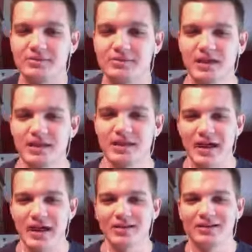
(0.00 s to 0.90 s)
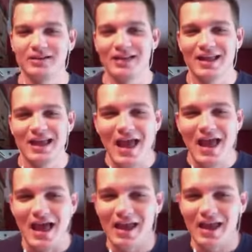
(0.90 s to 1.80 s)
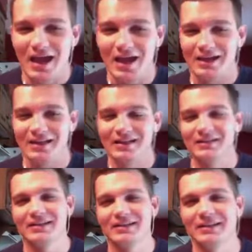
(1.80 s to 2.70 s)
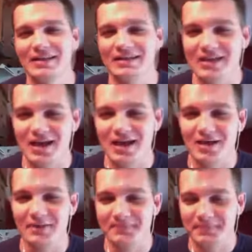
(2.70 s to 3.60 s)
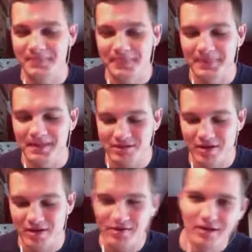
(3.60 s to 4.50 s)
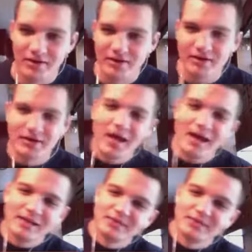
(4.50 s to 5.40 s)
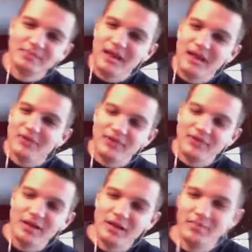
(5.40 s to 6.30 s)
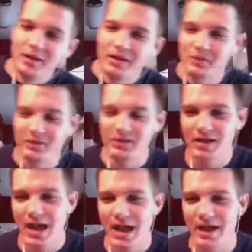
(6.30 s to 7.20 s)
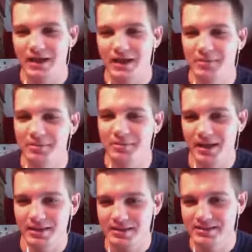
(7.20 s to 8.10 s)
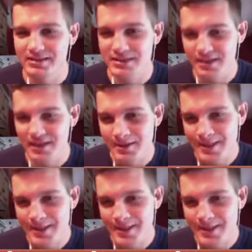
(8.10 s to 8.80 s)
he's with us now, and he's a great writer and a good guy. So yeah, follow him on Twitter at CommonManDZ,